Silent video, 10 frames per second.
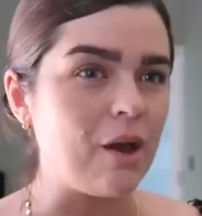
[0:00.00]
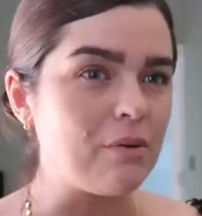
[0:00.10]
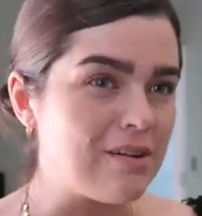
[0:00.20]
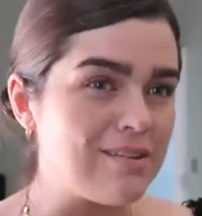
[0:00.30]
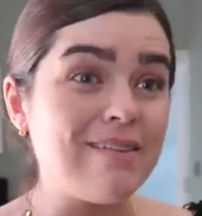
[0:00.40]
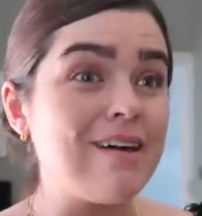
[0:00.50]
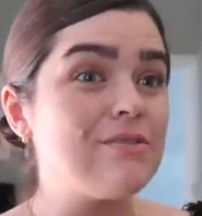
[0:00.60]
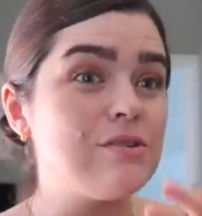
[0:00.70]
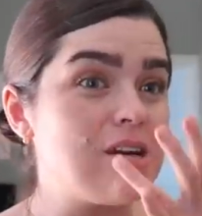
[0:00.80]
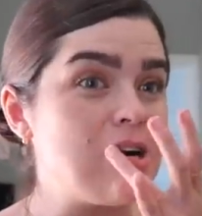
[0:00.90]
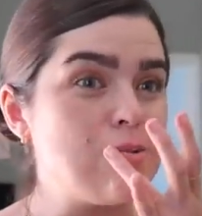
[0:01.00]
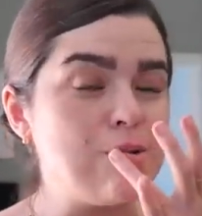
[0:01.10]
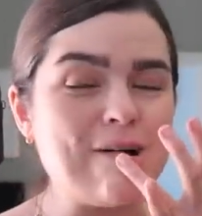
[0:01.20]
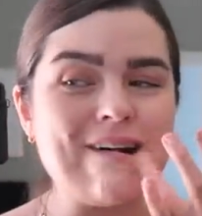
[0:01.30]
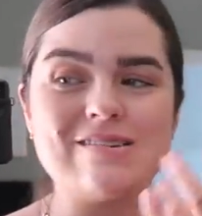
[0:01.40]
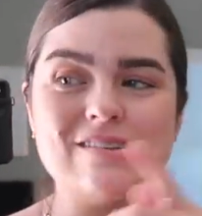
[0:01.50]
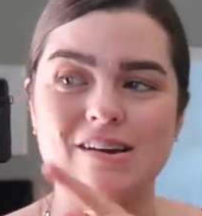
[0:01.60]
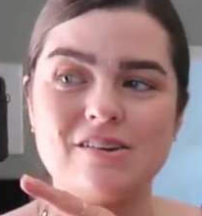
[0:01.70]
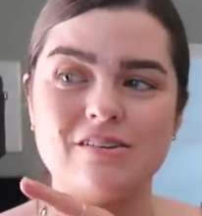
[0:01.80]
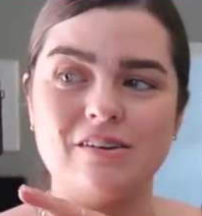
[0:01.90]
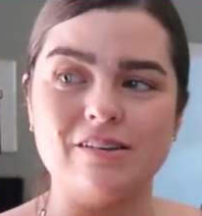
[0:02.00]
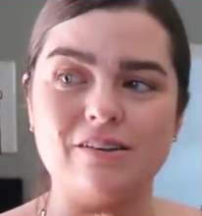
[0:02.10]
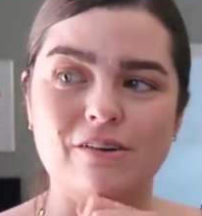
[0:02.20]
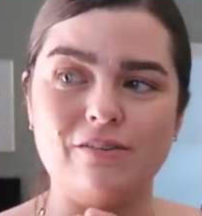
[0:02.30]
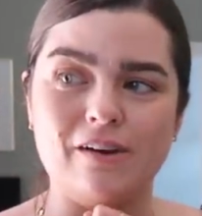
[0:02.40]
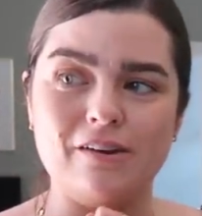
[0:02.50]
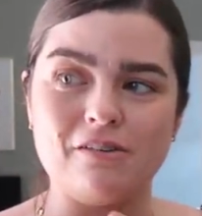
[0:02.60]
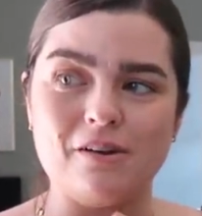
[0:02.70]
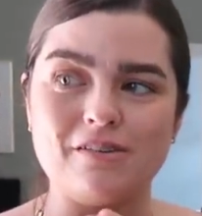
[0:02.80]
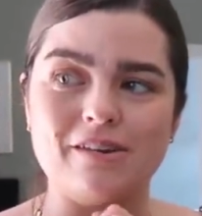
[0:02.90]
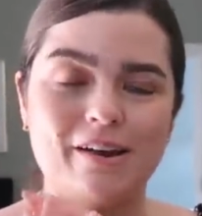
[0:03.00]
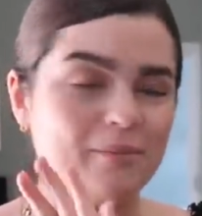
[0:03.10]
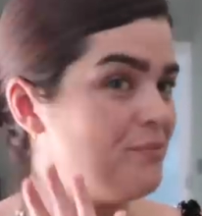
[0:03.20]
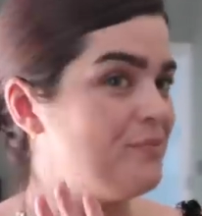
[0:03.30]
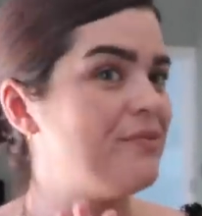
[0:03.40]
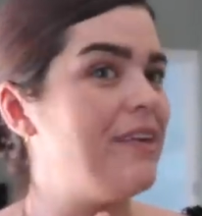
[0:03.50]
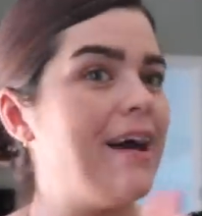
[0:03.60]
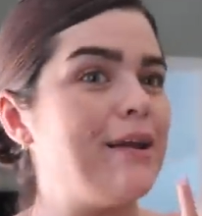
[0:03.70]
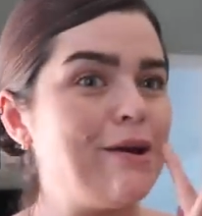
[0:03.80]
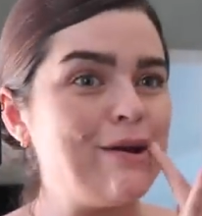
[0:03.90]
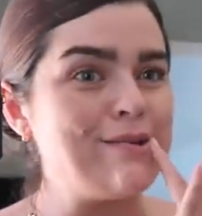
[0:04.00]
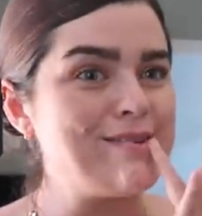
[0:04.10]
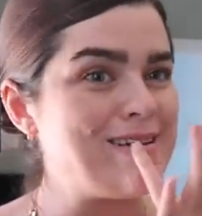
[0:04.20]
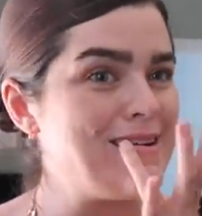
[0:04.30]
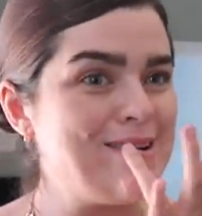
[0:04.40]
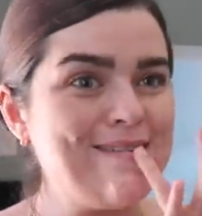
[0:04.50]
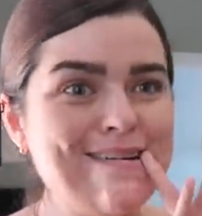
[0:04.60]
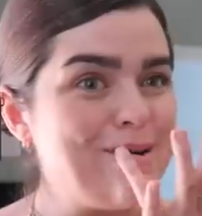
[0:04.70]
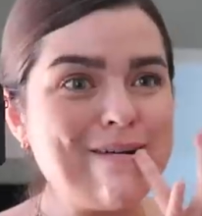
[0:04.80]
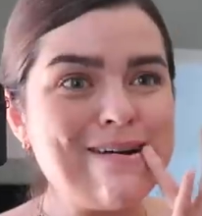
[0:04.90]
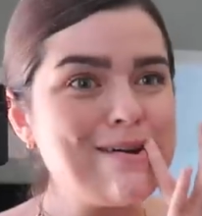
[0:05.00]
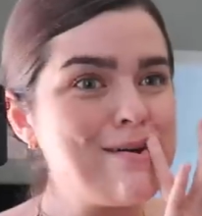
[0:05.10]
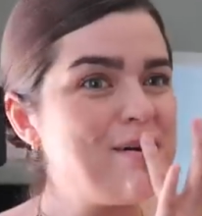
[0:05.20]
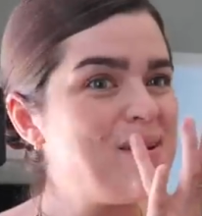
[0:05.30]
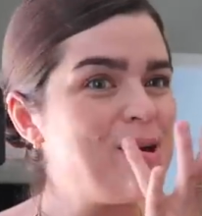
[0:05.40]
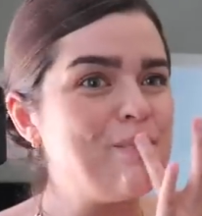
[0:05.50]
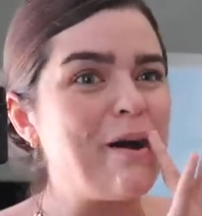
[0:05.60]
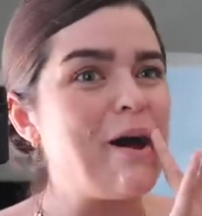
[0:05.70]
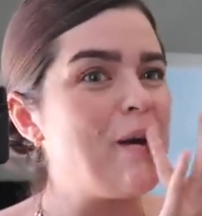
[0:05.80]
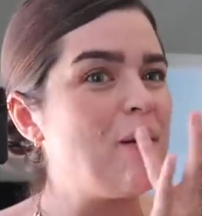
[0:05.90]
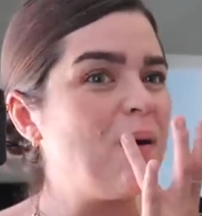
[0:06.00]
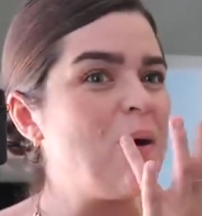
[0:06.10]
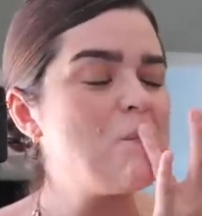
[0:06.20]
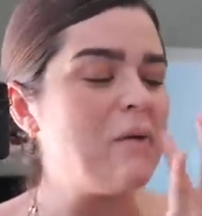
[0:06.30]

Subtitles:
I was gonna say that's not terrible, but actually then I just looked in the viewfinder and I was like, yeah, no, still way too pale.